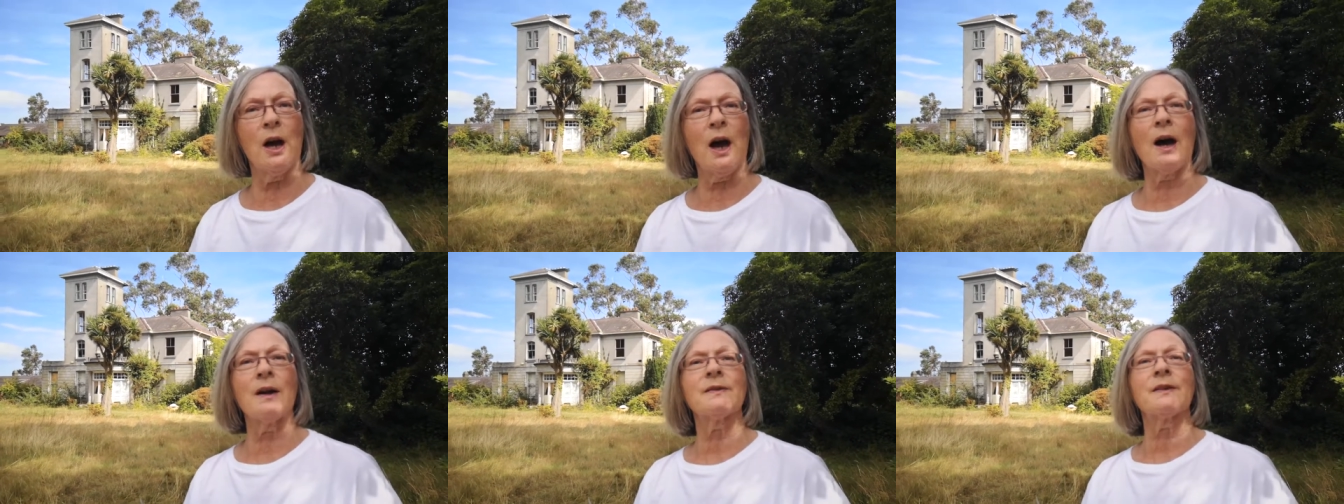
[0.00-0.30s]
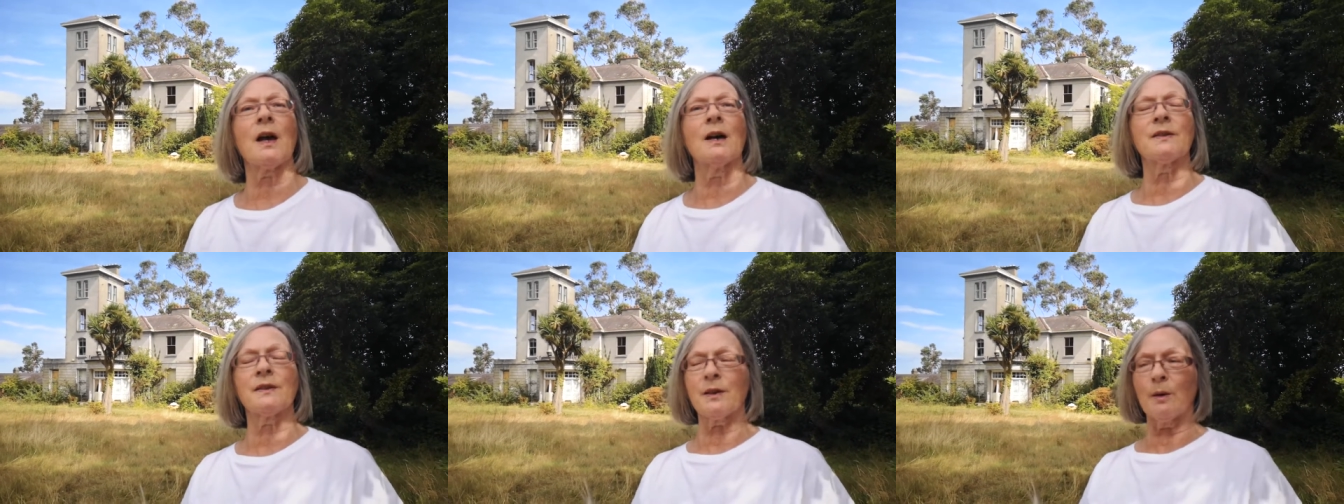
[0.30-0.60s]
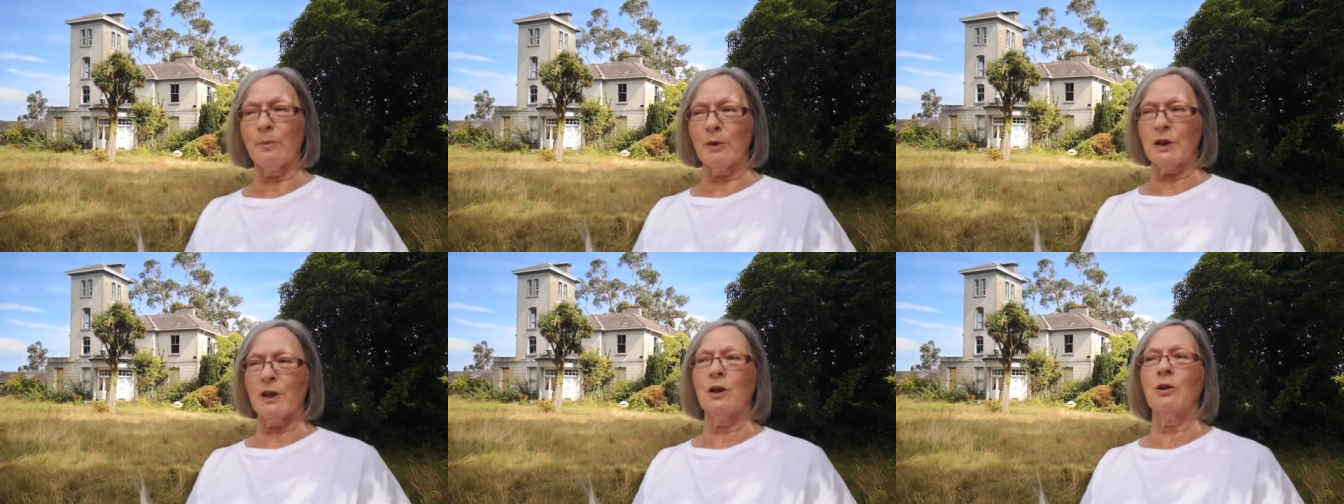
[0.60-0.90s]
as as
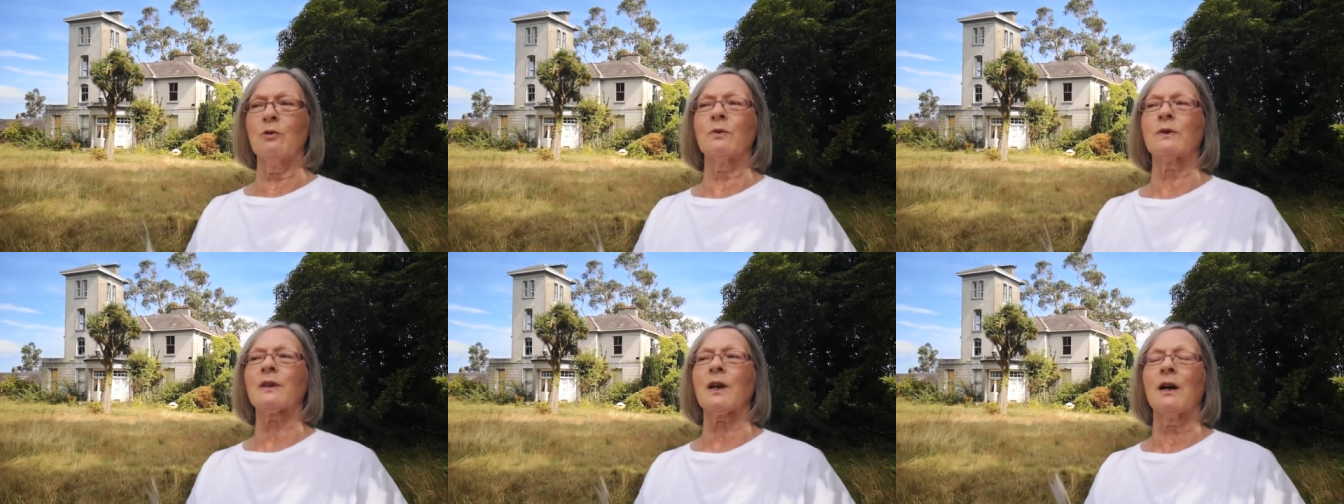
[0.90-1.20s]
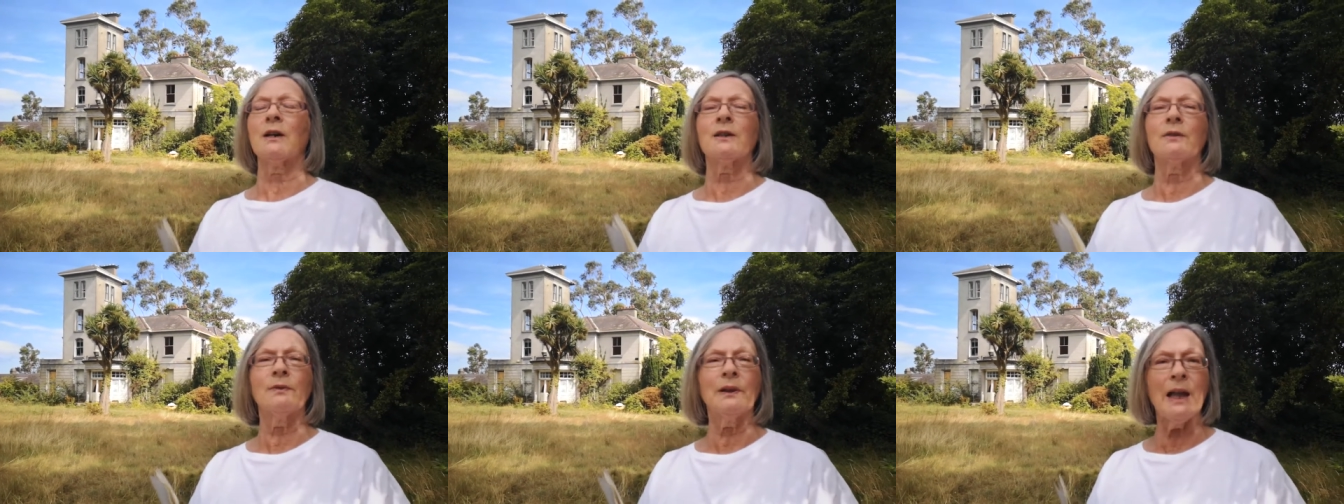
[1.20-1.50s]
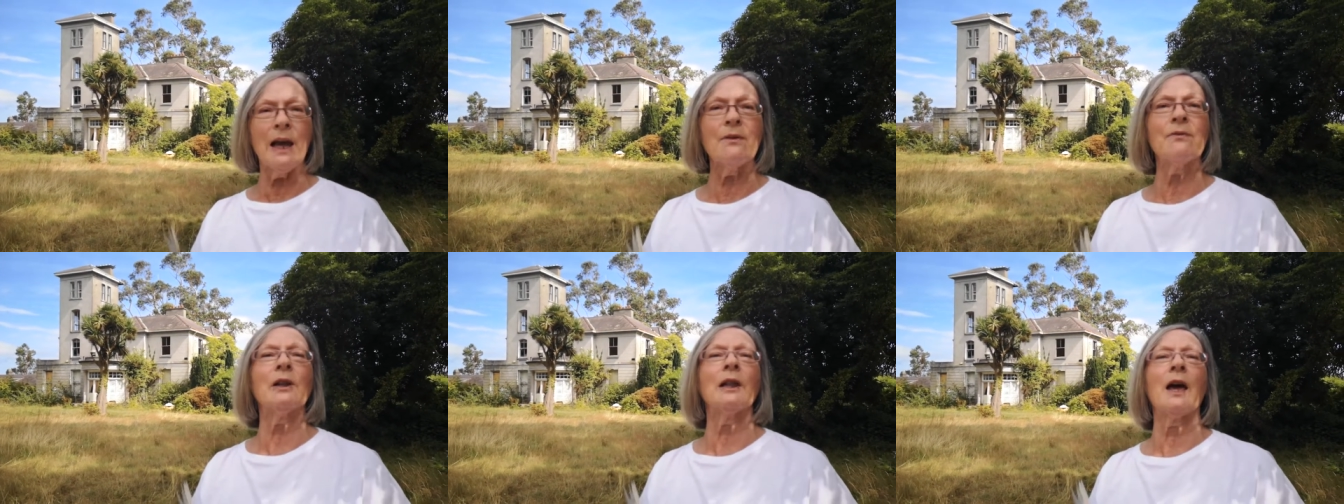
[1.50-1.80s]
somebody who was kind of
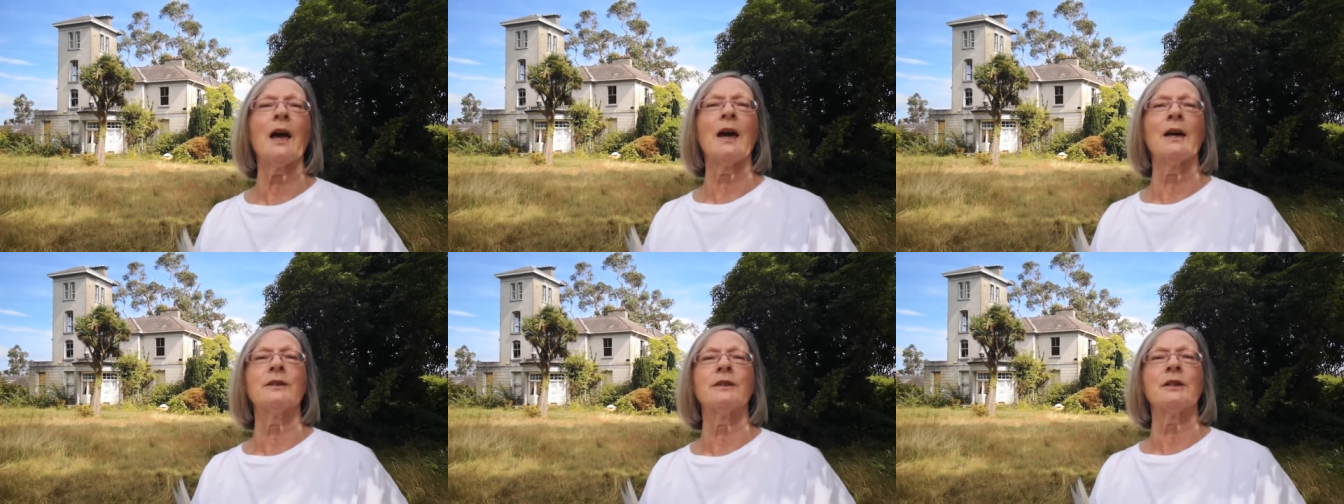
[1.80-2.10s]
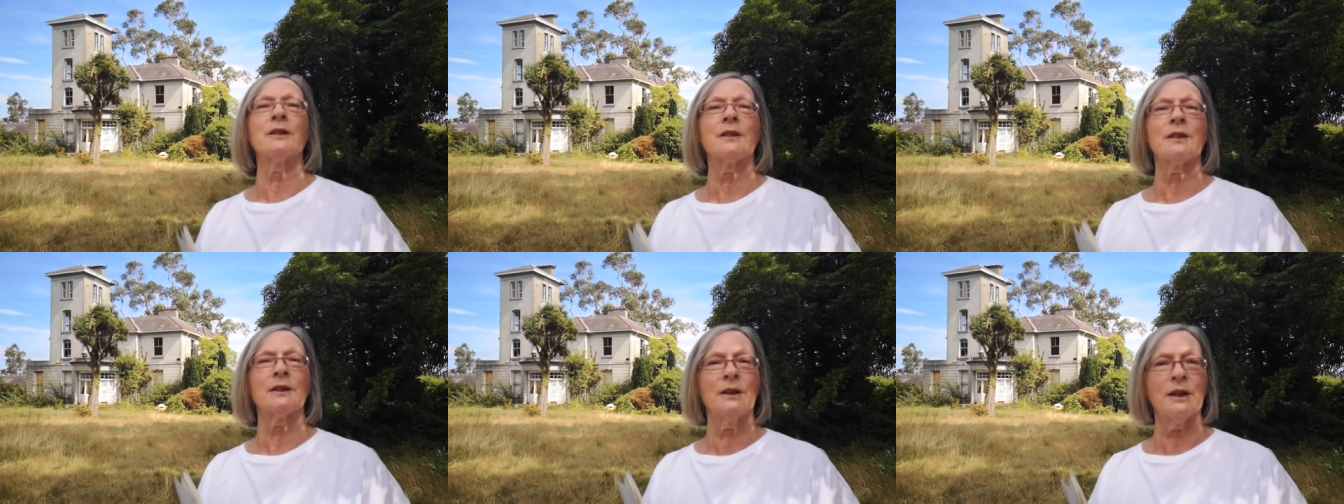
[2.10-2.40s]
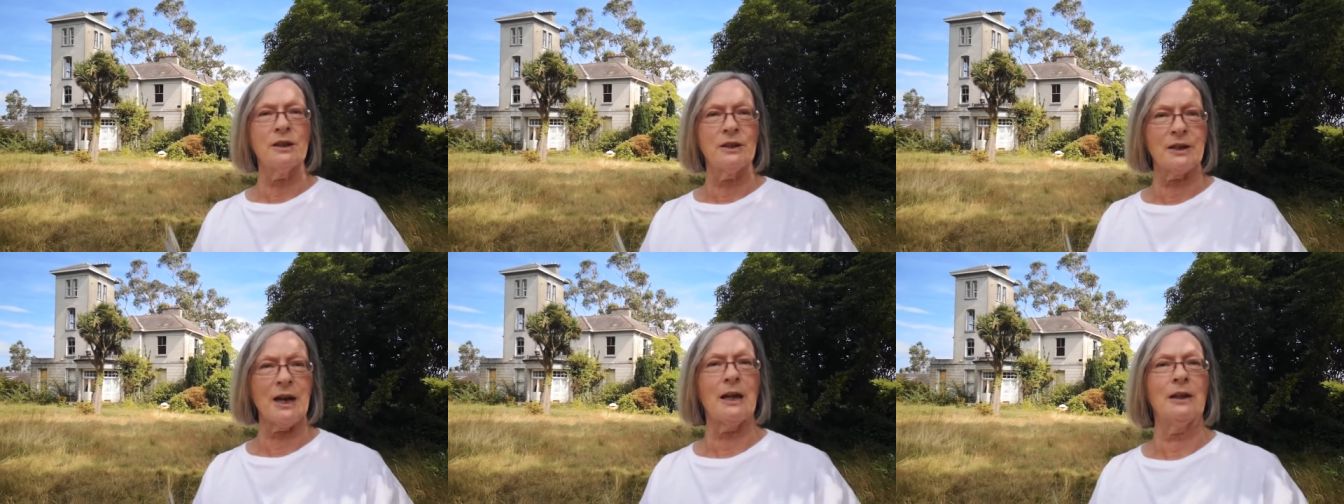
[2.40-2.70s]
level-headed and
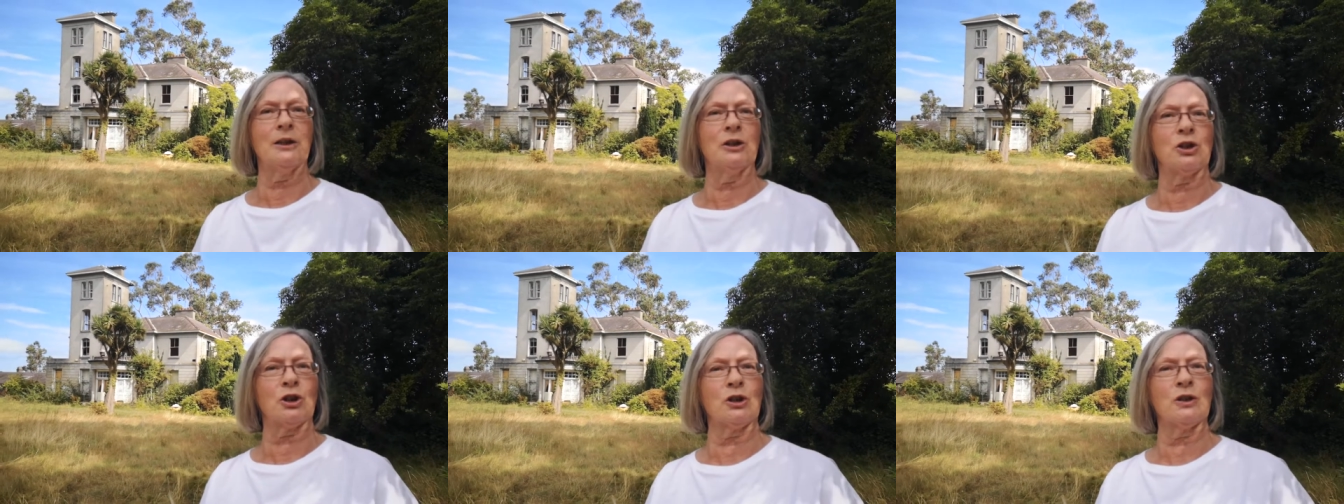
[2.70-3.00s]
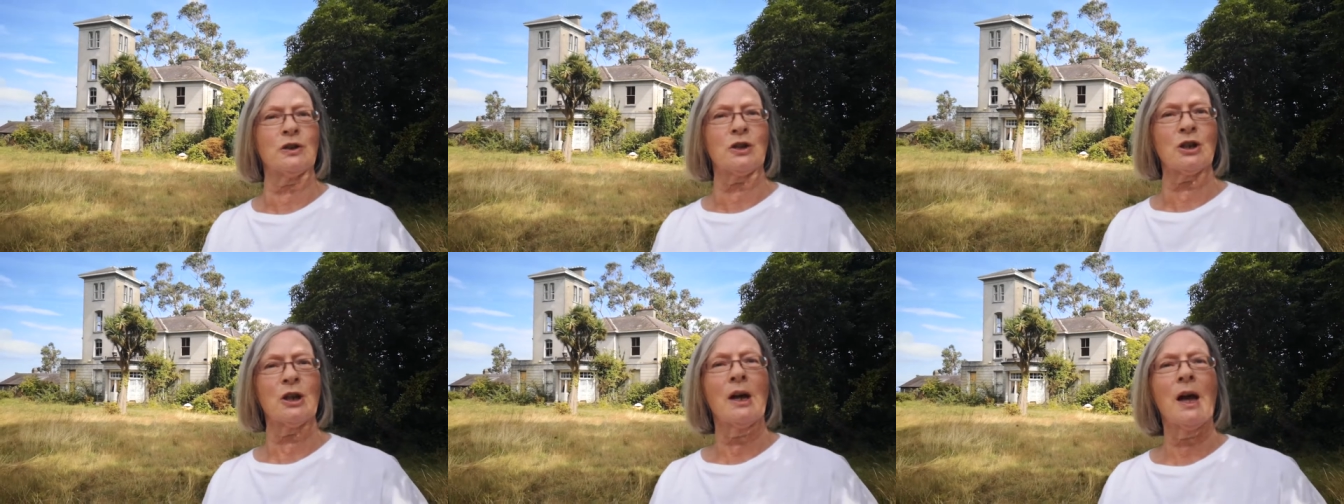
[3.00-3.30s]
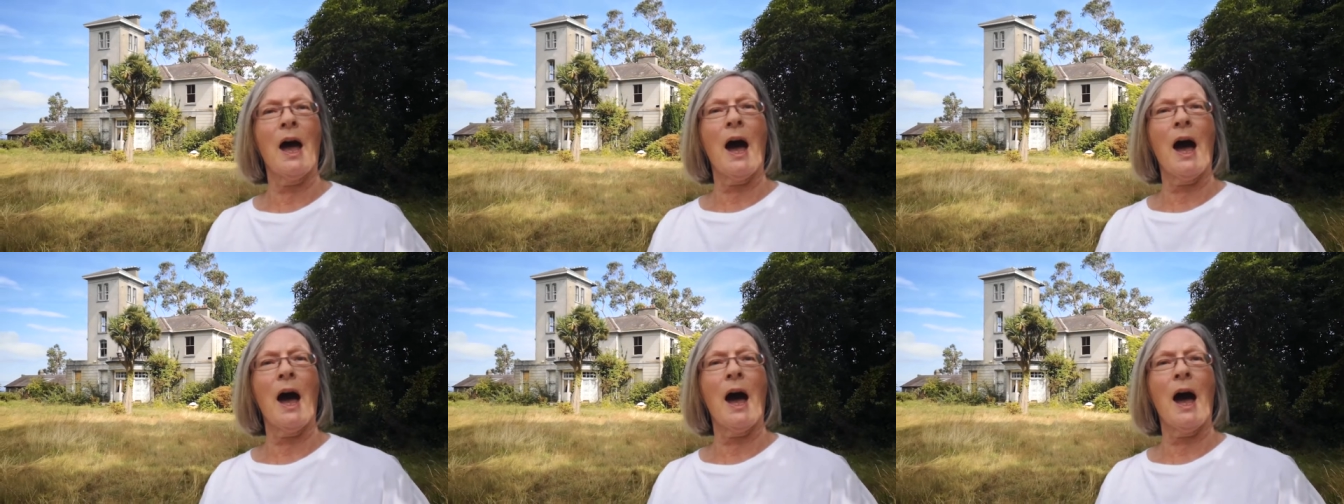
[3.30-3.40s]
intelligent